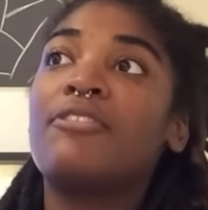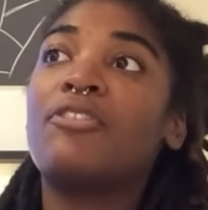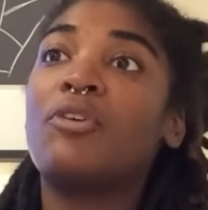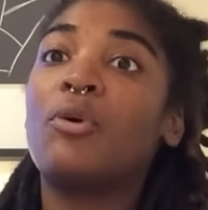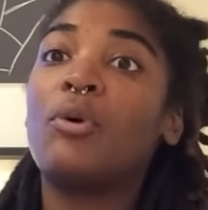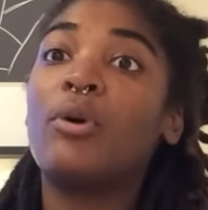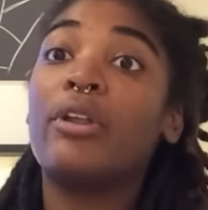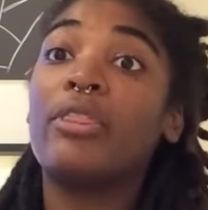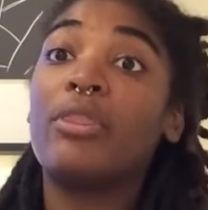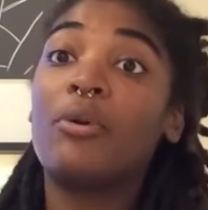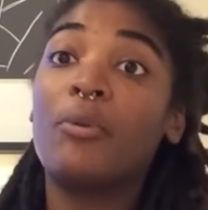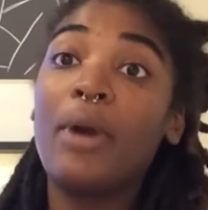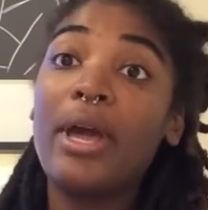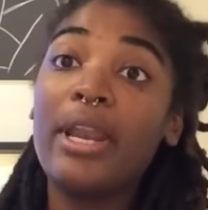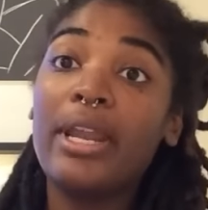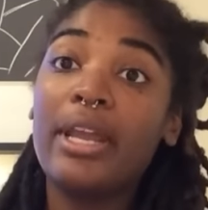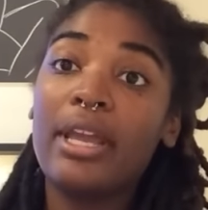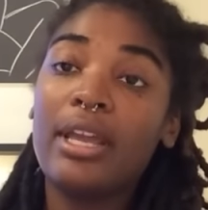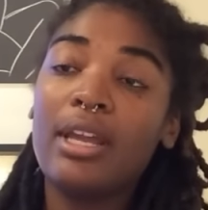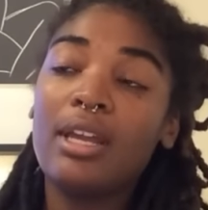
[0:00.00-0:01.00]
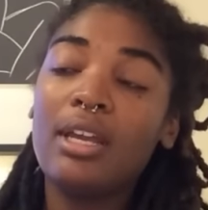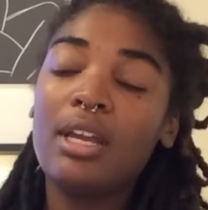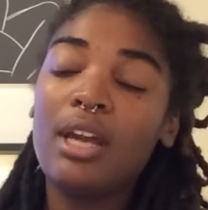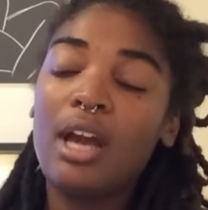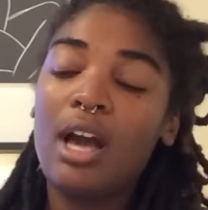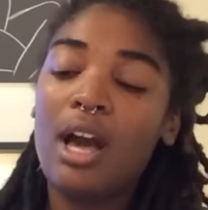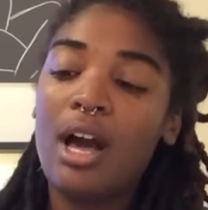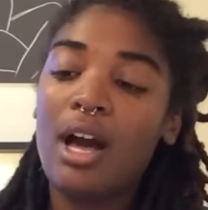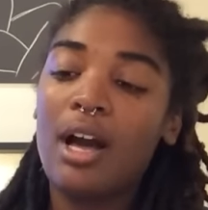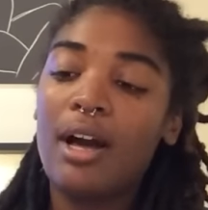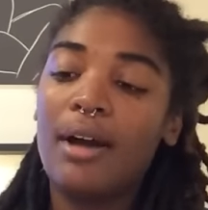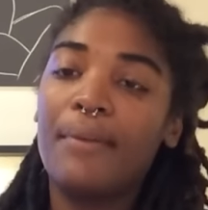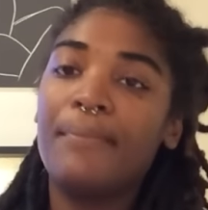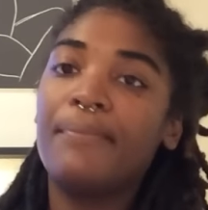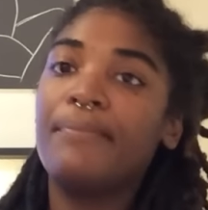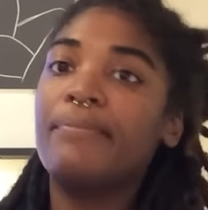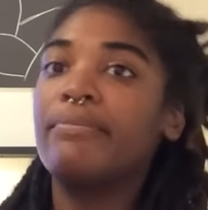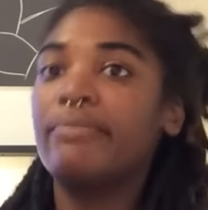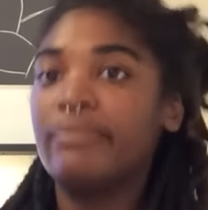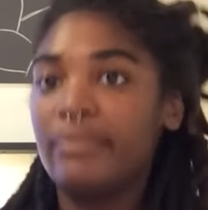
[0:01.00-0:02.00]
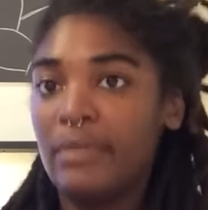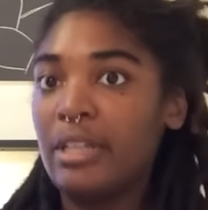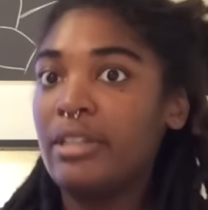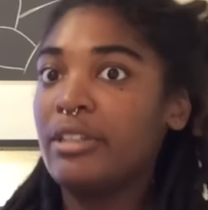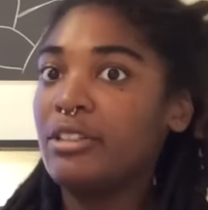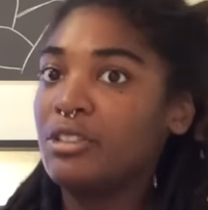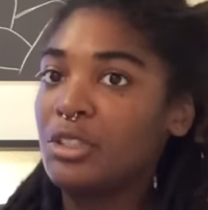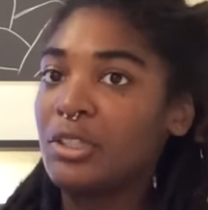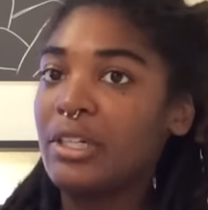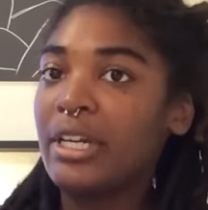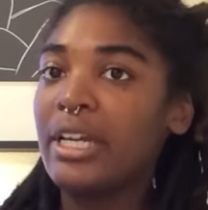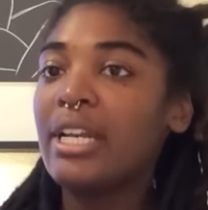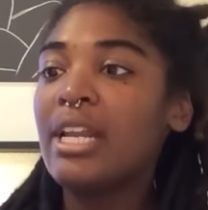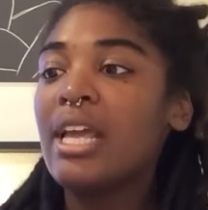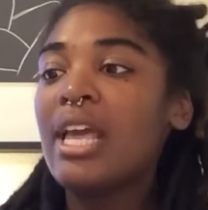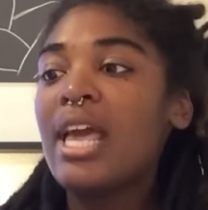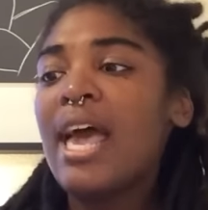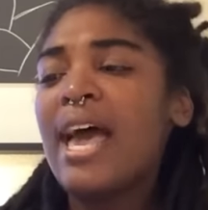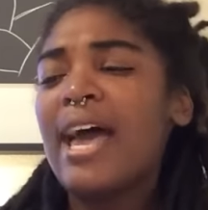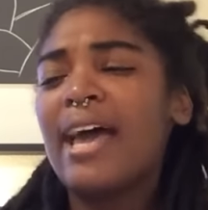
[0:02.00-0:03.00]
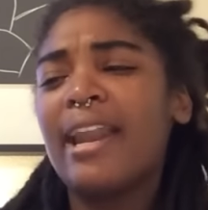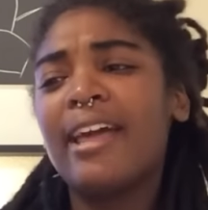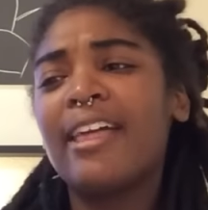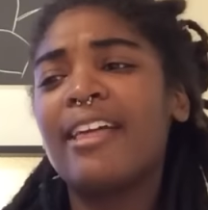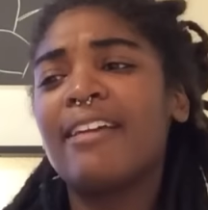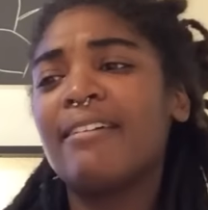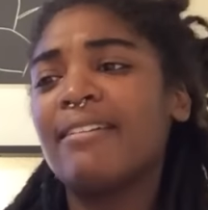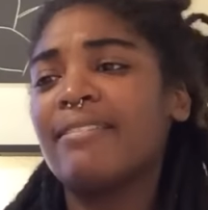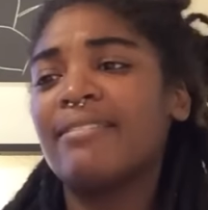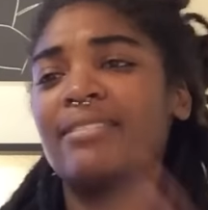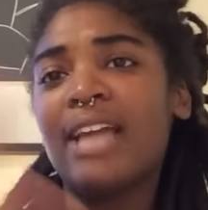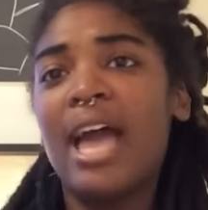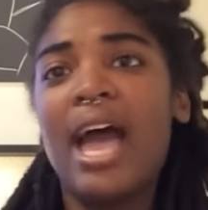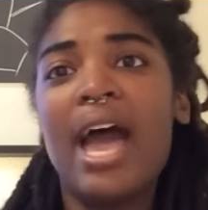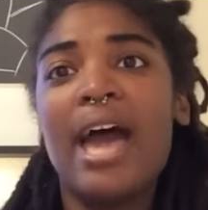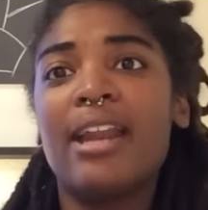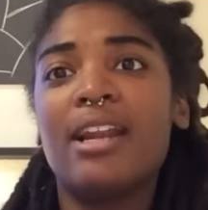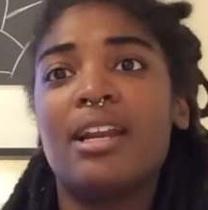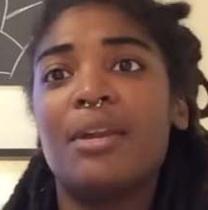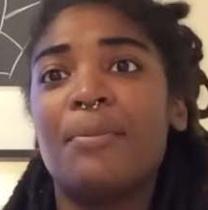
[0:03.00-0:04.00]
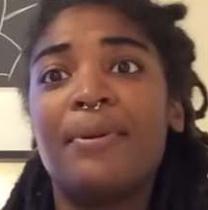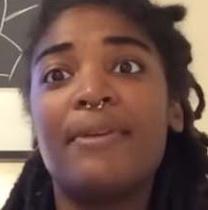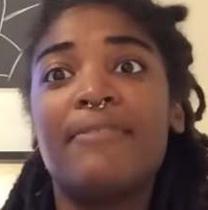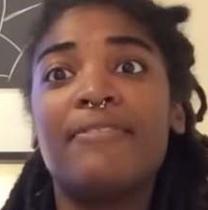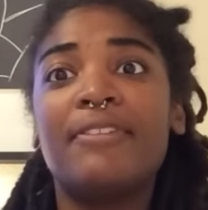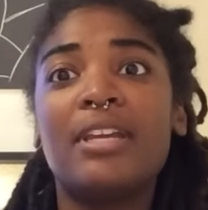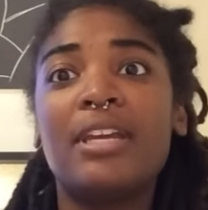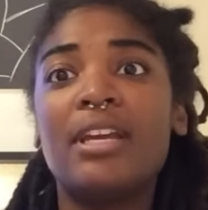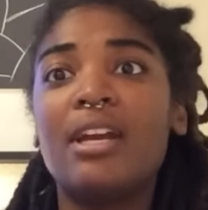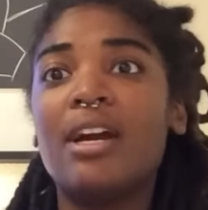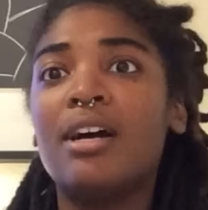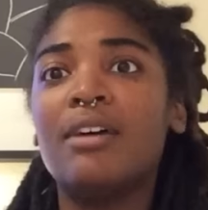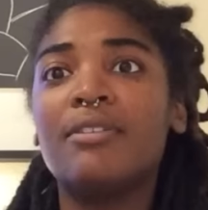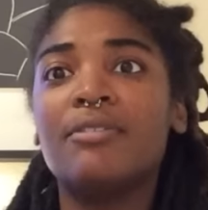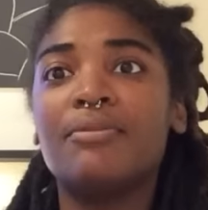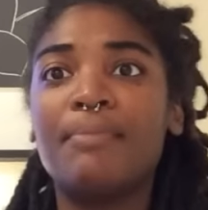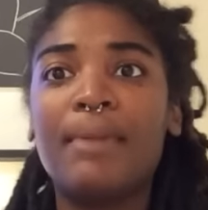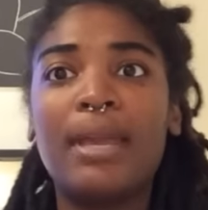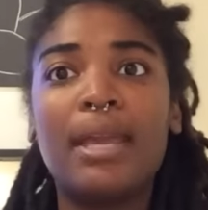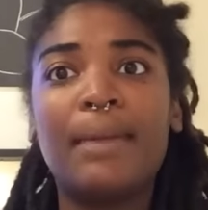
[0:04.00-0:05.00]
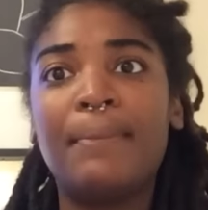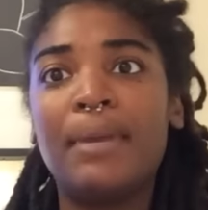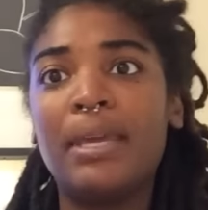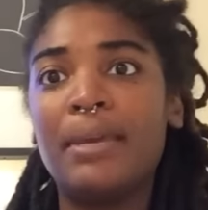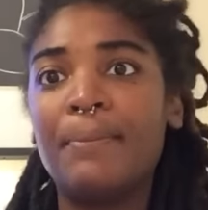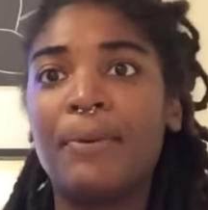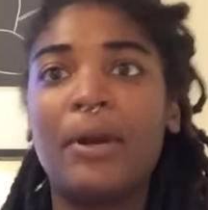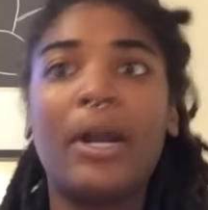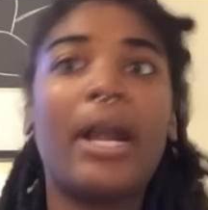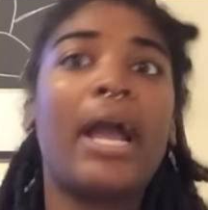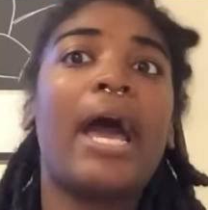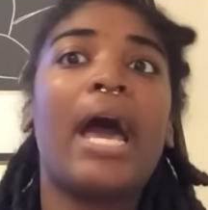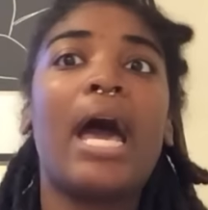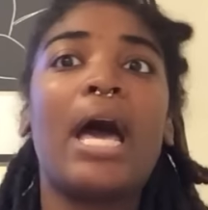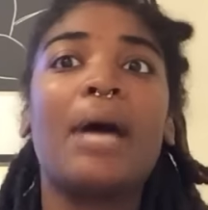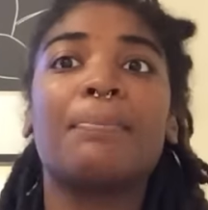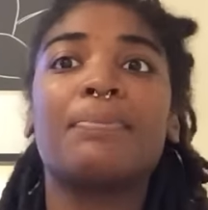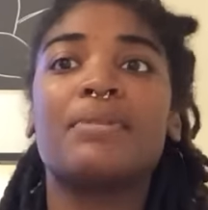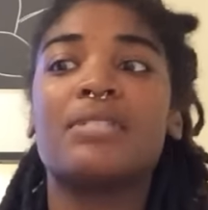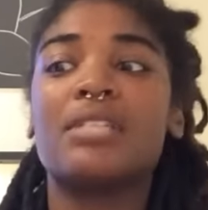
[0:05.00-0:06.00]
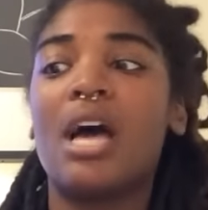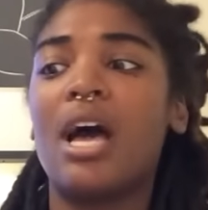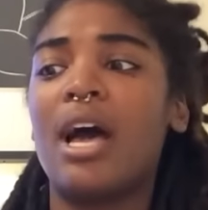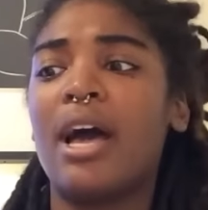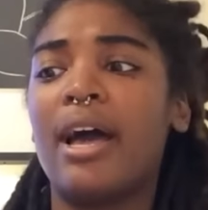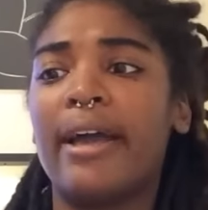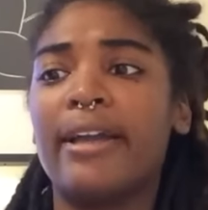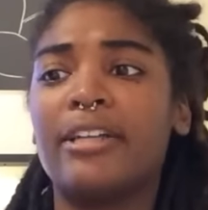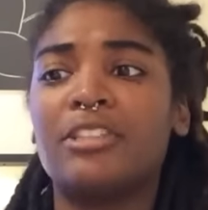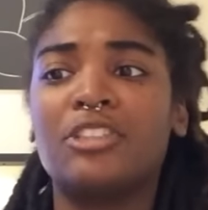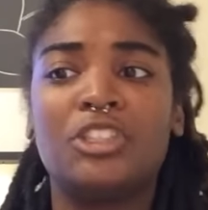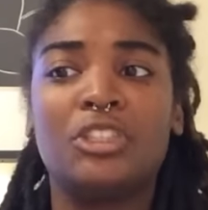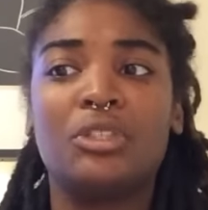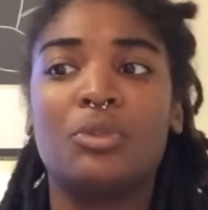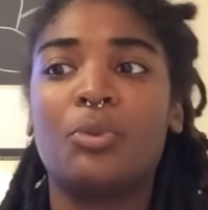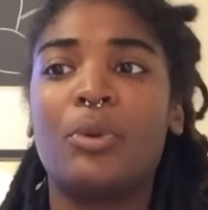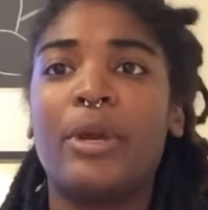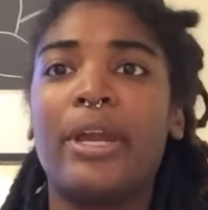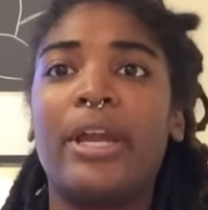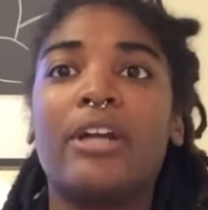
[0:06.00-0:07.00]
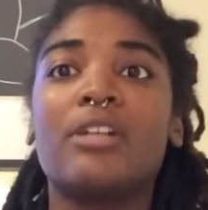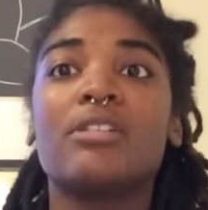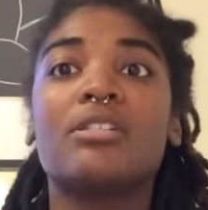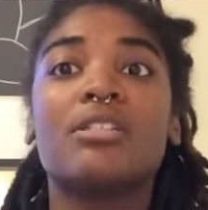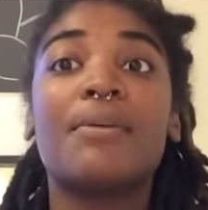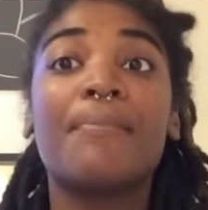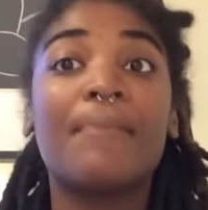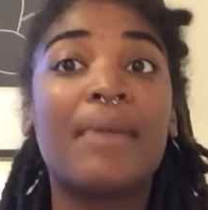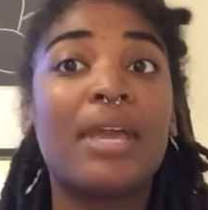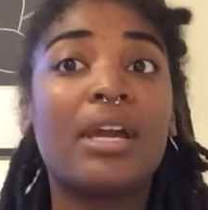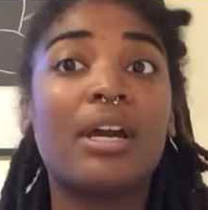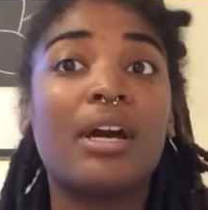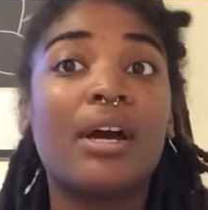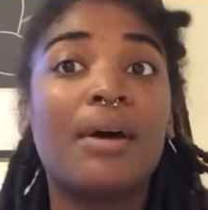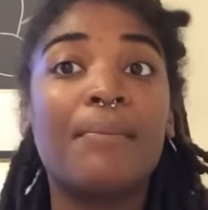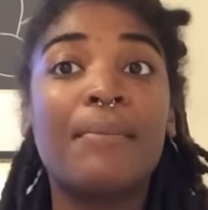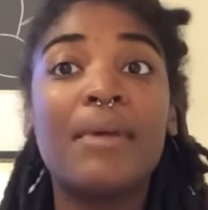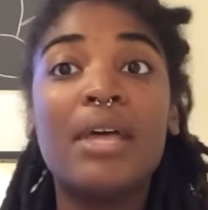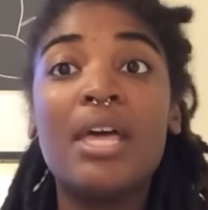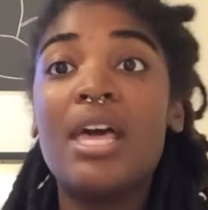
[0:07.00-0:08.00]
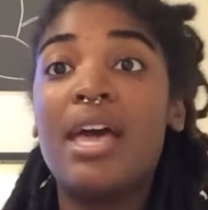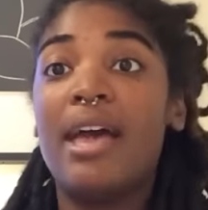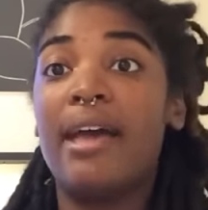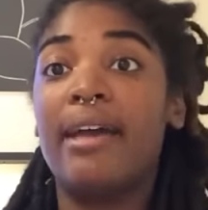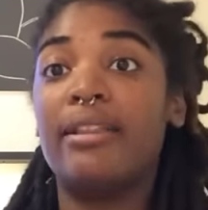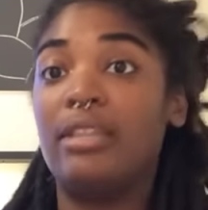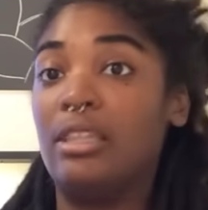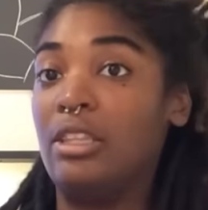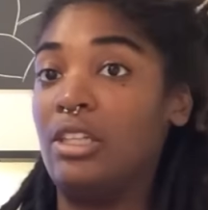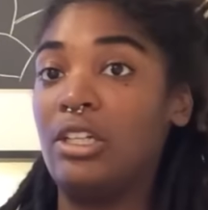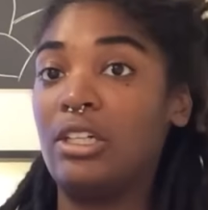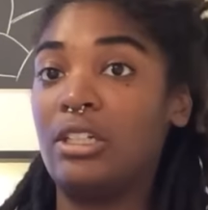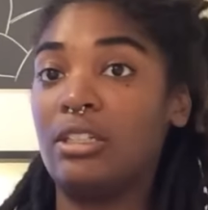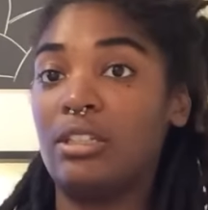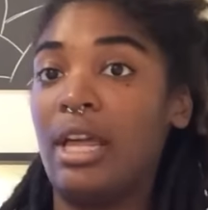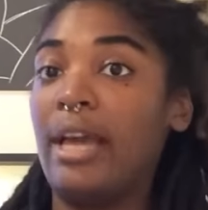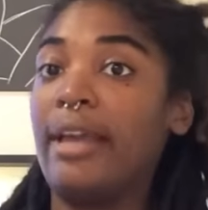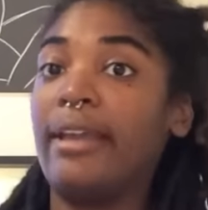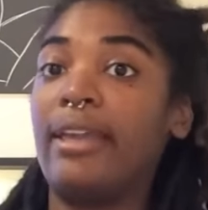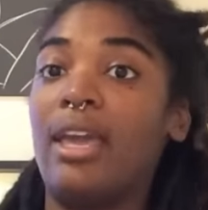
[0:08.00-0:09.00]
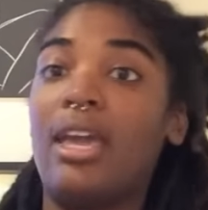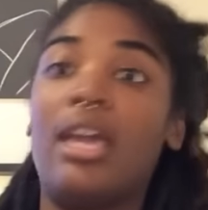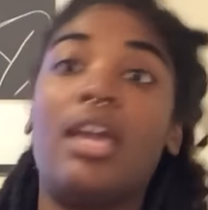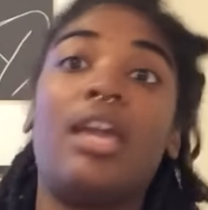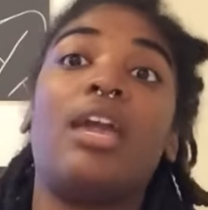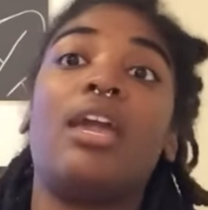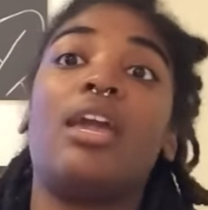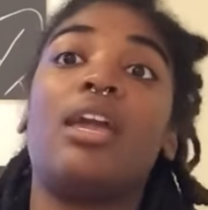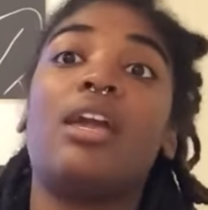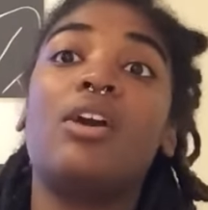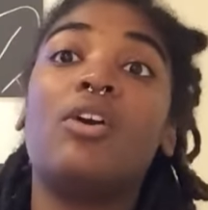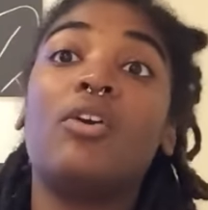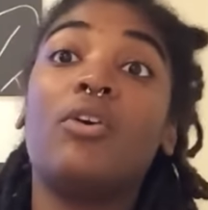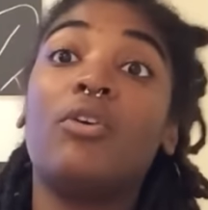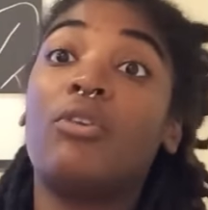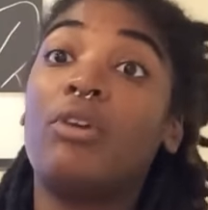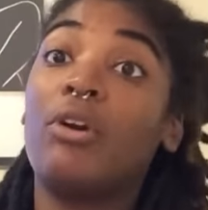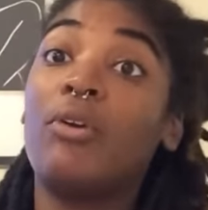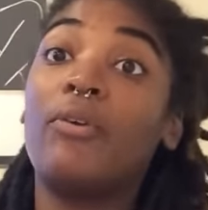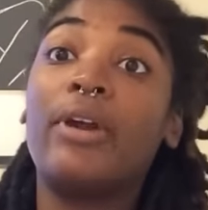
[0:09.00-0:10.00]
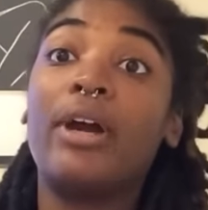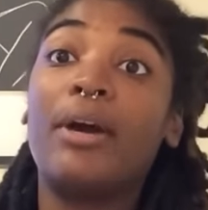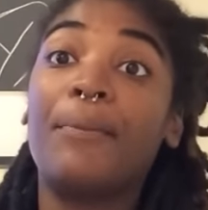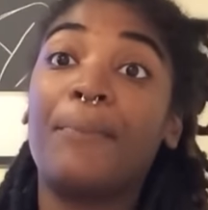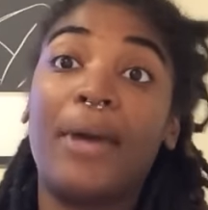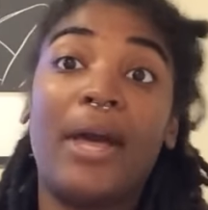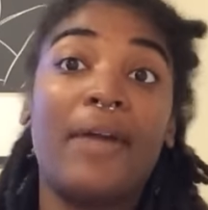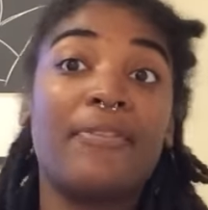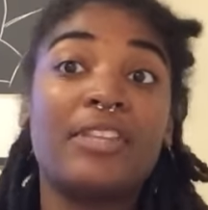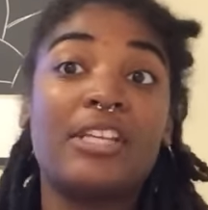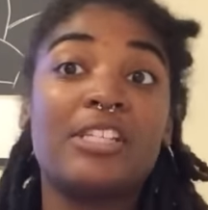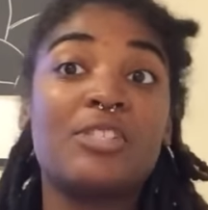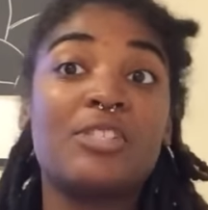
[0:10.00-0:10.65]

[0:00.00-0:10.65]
for the wedding um, in Detroit, and I had an epiphany of maybe perhaps I should wear some makeup and look like a grown up at